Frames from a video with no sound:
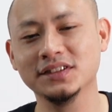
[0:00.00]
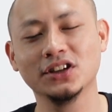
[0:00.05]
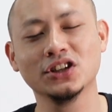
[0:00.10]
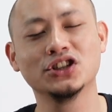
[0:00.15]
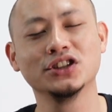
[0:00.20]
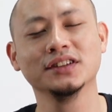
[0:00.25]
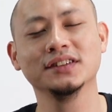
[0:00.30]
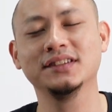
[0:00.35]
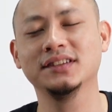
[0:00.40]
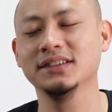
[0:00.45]
are
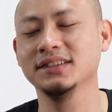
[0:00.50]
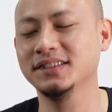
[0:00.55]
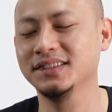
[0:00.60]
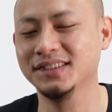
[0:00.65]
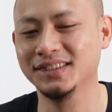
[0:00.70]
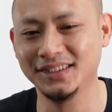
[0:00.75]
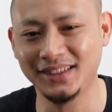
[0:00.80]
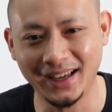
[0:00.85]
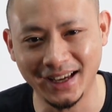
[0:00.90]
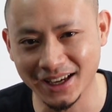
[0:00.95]
just
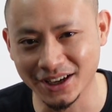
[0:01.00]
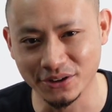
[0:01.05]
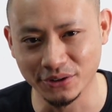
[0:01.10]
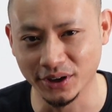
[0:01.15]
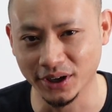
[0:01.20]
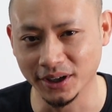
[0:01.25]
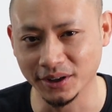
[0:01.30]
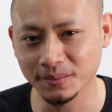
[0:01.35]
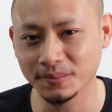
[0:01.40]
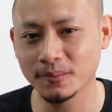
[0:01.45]

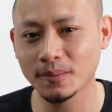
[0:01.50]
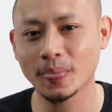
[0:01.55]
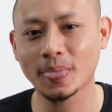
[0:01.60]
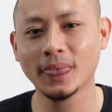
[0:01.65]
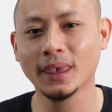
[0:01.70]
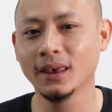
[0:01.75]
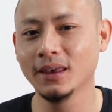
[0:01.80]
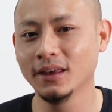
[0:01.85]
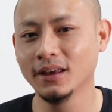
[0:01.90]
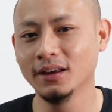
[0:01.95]
staggering.
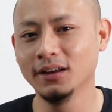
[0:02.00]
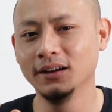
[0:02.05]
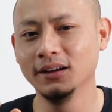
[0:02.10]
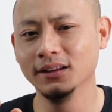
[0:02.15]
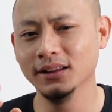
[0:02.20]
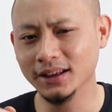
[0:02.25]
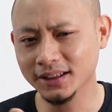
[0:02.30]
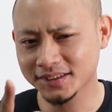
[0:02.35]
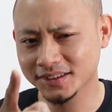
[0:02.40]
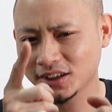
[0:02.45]

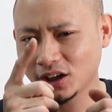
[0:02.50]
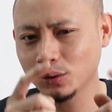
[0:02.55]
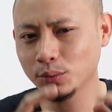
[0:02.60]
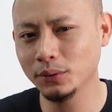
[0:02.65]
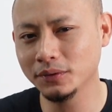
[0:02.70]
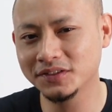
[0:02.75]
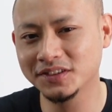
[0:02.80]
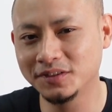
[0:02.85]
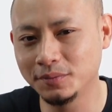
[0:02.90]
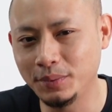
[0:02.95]
Let's start
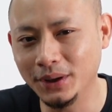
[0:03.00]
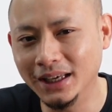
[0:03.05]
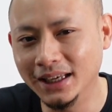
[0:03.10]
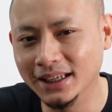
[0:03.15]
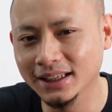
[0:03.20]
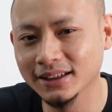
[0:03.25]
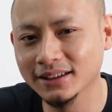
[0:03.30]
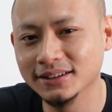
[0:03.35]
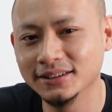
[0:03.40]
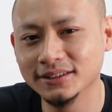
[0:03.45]
with
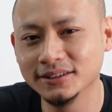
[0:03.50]
speed.